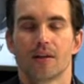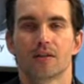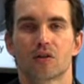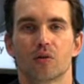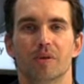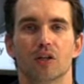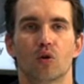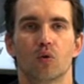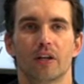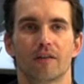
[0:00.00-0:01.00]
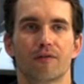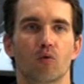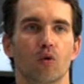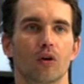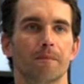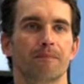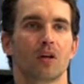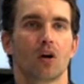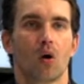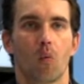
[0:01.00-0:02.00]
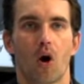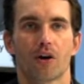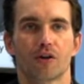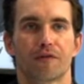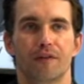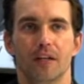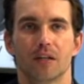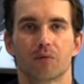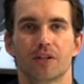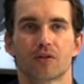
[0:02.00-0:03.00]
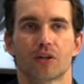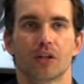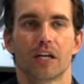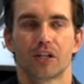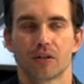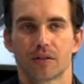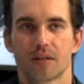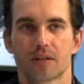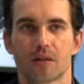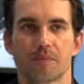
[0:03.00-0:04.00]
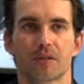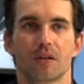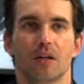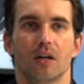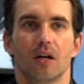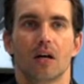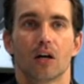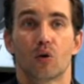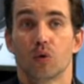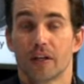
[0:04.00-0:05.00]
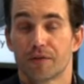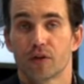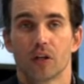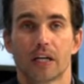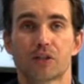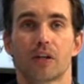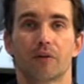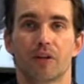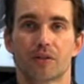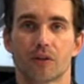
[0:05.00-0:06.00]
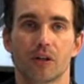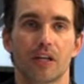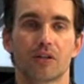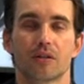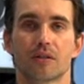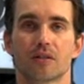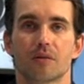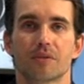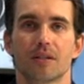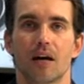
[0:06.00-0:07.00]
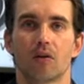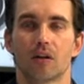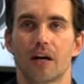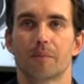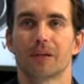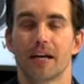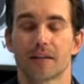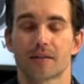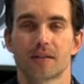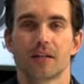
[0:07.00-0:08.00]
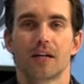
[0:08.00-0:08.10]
This could be cooling for water feed and recirculation systems, cooling for electrolyte recirculation systems in alkaline plants,